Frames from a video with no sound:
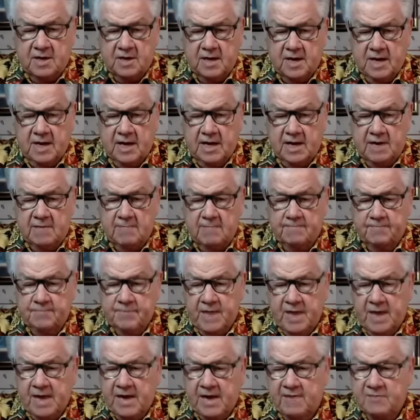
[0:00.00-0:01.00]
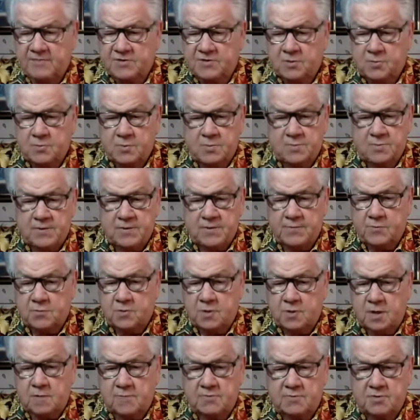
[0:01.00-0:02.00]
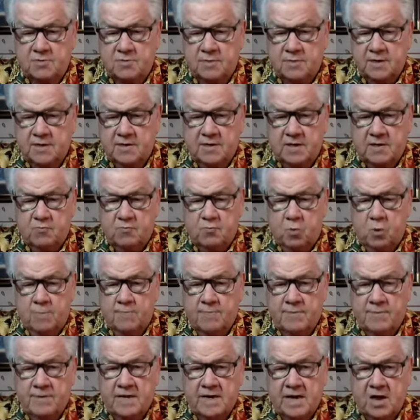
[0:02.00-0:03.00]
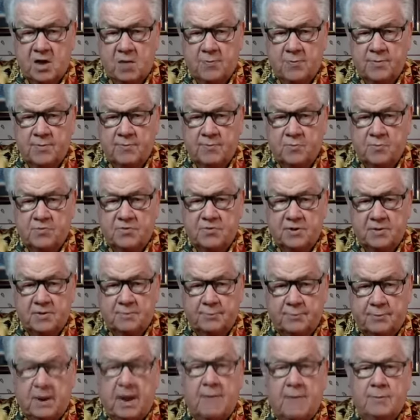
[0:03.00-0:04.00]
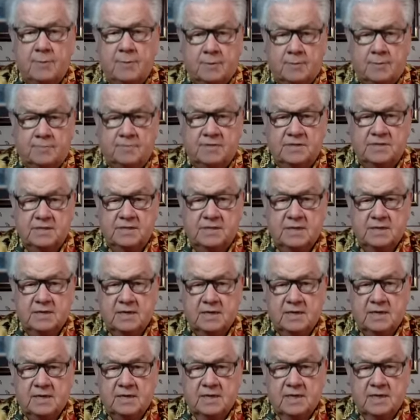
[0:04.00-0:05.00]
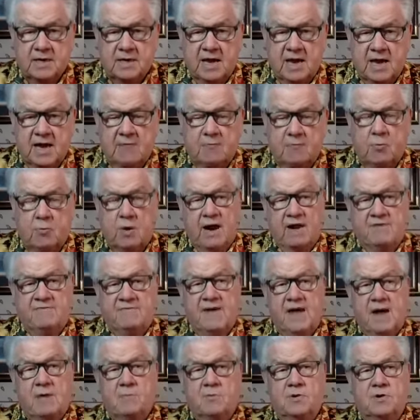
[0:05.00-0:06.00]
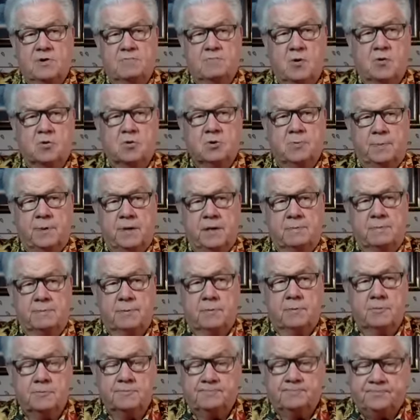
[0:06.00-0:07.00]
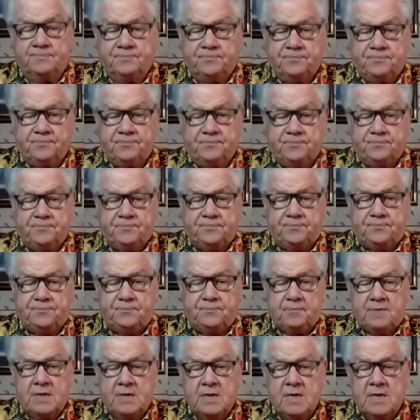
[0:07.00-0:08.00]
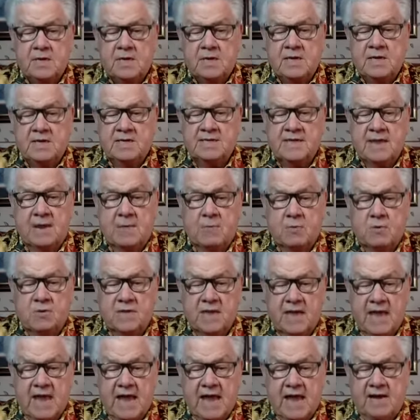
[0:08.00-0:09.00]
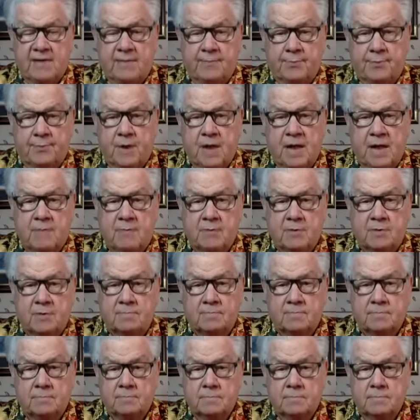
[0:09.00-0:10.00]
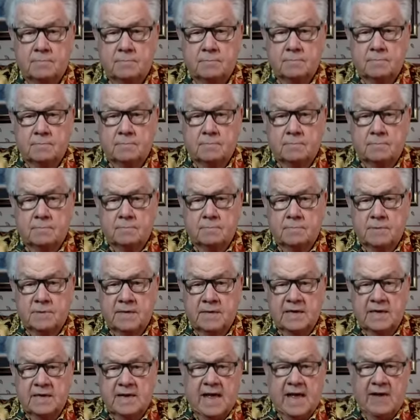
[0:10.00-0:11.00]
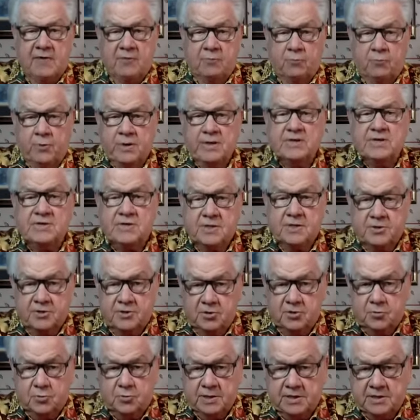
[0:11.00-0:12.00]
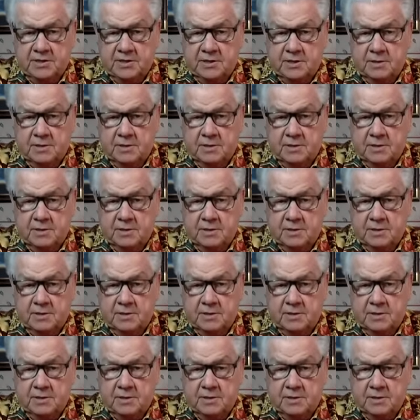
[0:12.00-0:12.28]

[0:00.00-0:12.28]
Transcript: And I'd have so many people come to me and they'd want me to help them with their problems. Mm. And what I found with most people is that when they had a problem, it had a reason to it,